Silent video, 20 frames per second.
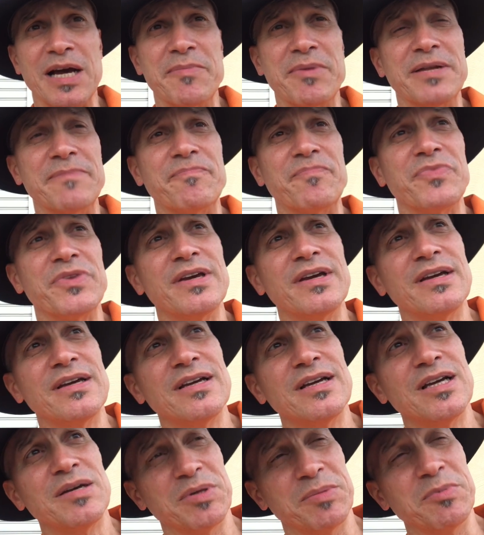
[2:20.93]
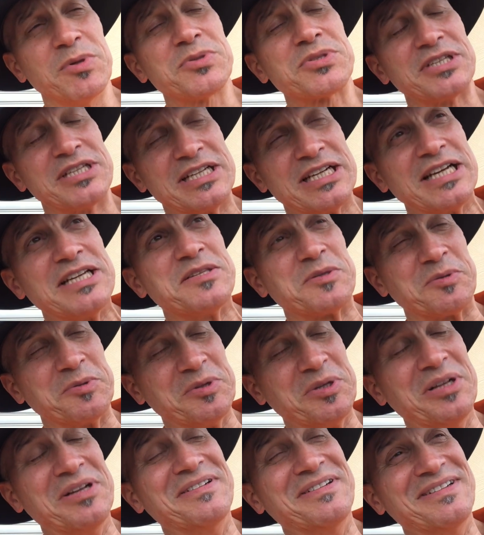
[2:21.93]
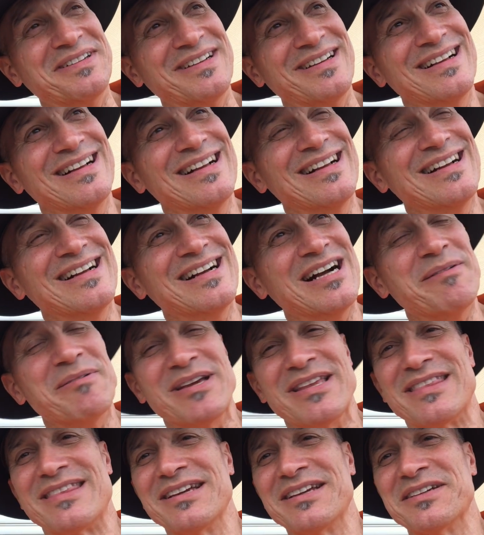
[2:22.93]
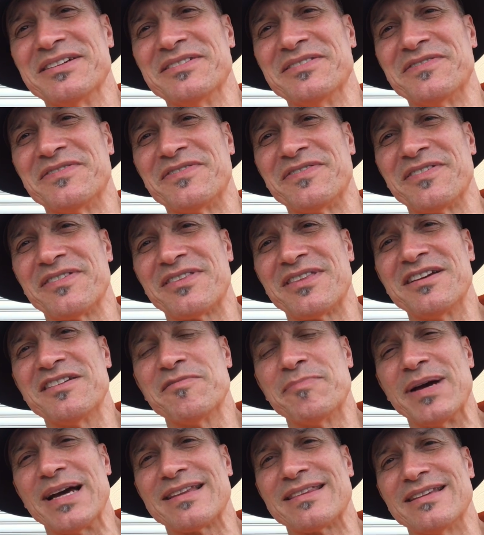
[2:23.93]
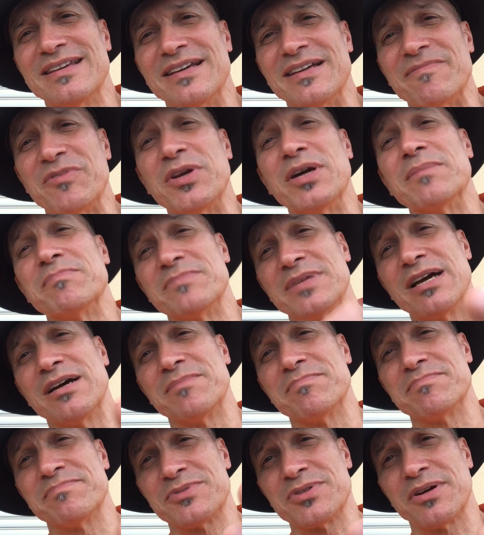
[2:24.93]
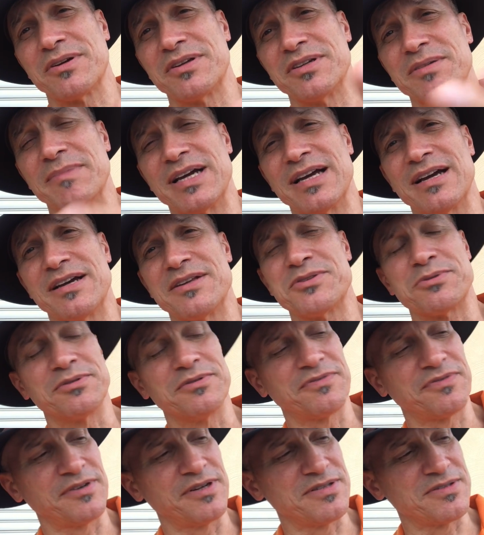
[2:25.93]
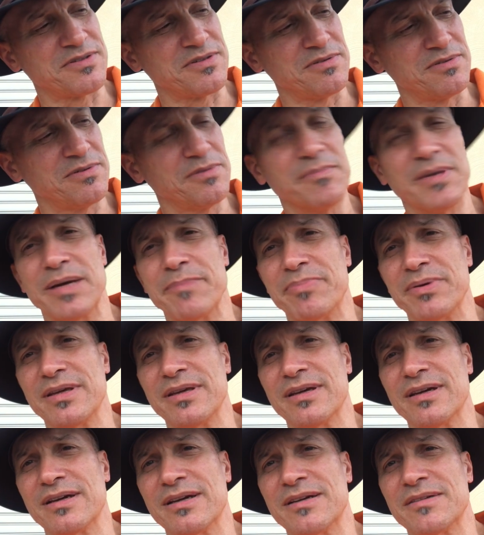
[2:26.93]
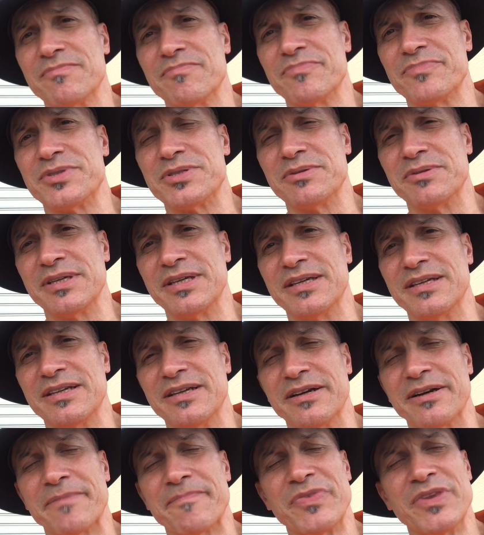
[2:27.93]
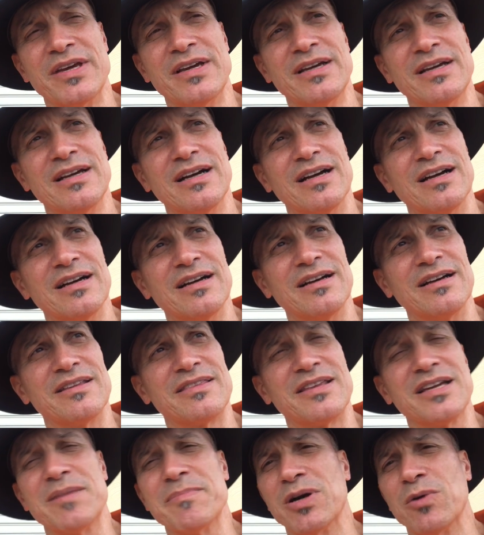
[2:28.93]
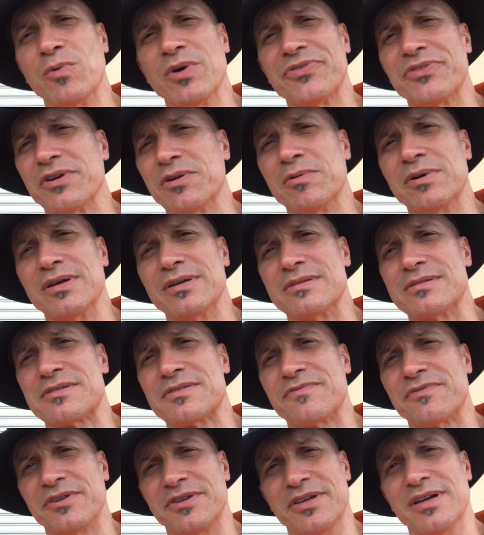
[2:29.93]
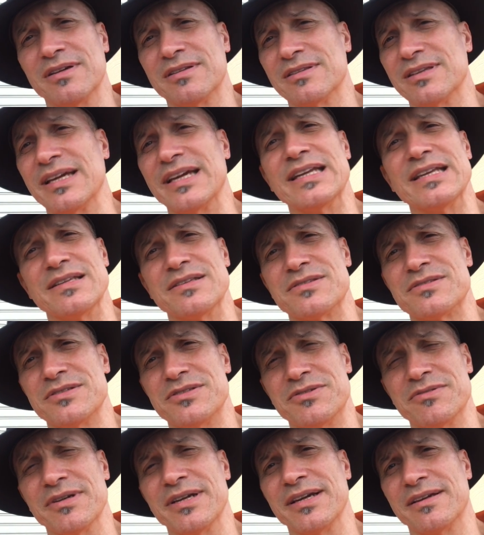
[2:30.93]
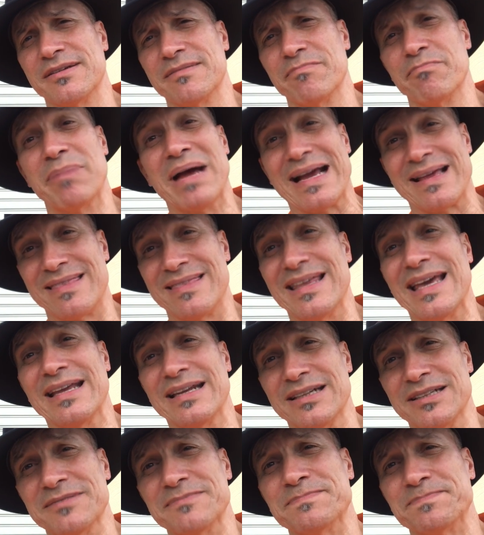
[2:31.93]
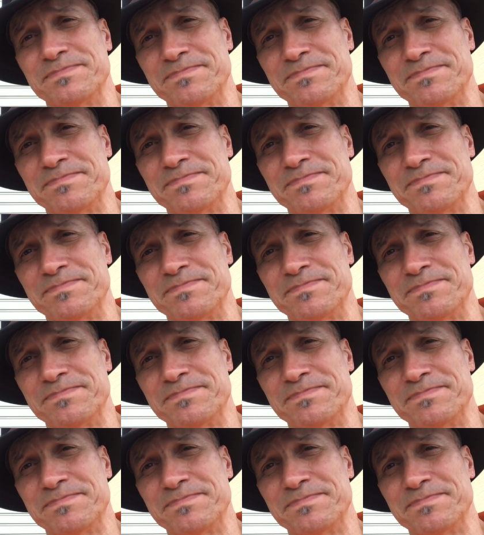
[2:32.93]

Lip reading: I mean, but mostly in high school. I mean, think of back then. You know, now I'm talking to my high school friends who might be tuning in here. Think about what there was for young ladies to drink back then.